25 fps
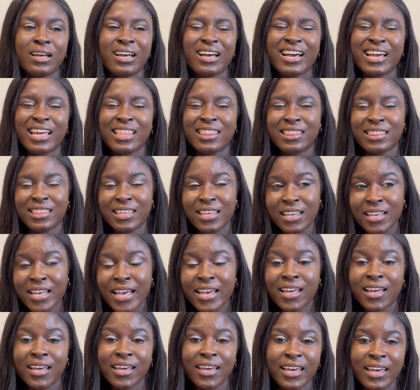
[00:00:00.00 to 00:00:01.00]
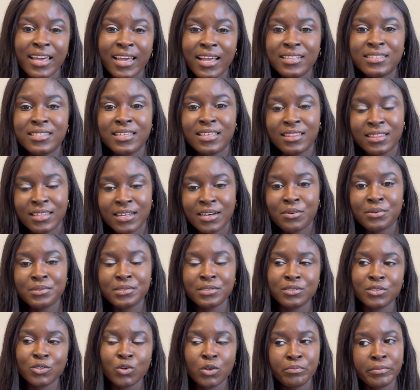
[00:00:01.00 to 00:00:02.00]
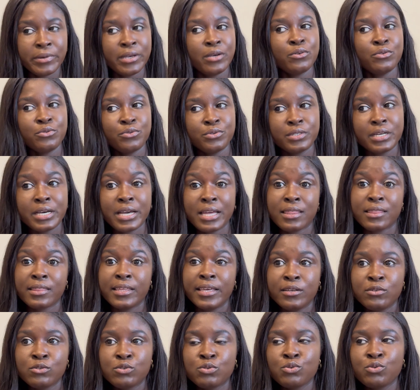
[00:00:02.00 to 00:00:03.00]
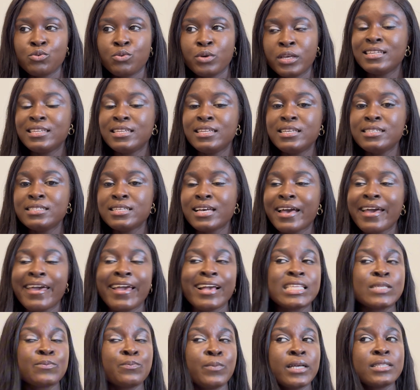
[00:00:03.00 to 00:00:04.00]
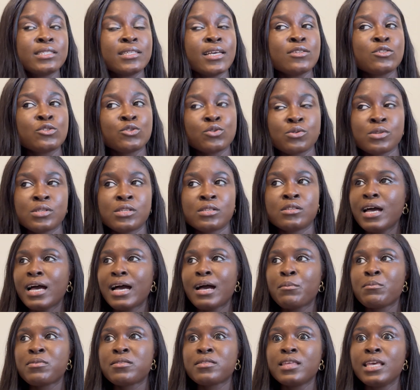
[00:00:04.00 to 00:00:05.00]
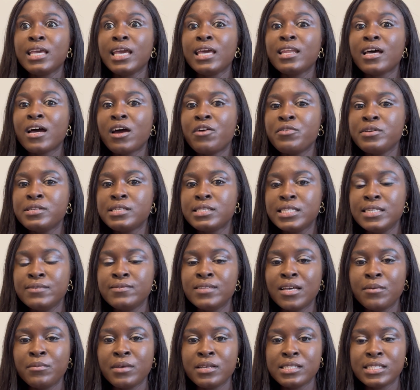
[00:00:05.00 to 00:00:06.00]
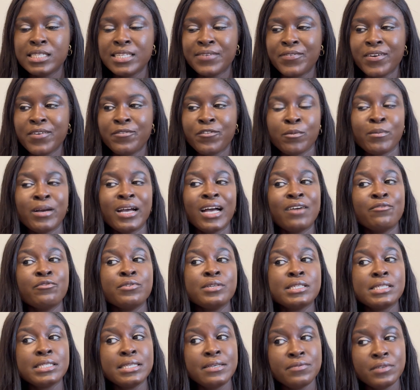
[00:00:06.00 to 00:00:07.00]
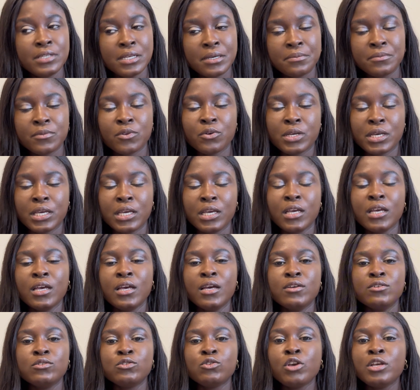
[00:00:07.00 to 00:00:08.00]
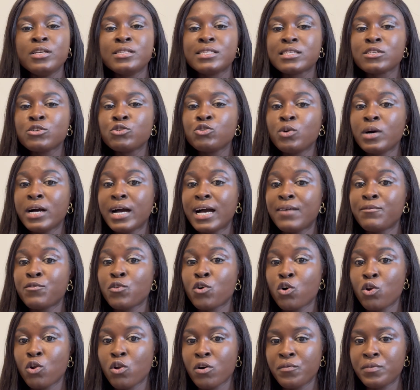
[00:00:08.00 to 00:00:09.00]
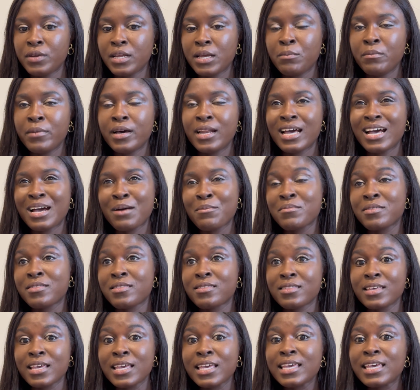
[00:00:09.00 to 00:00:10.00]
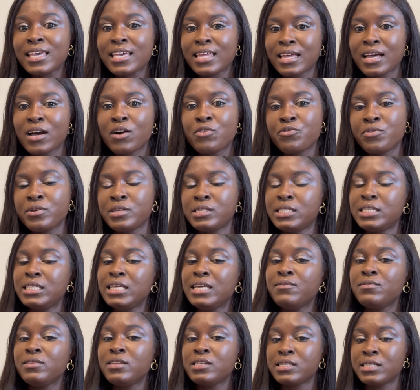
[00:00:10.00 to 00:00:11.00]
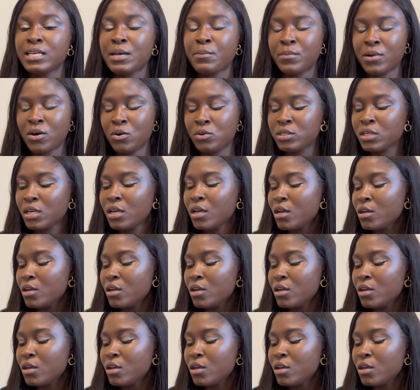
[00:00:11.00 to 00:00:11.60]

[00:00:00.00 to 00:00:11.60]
I think I can get 18,000 on my own. I think so. These are expected sources. I'm thinking I receive them is different from I have received them. Okay, so you still don't have all of them, but I'm thinking I'll receive this amount.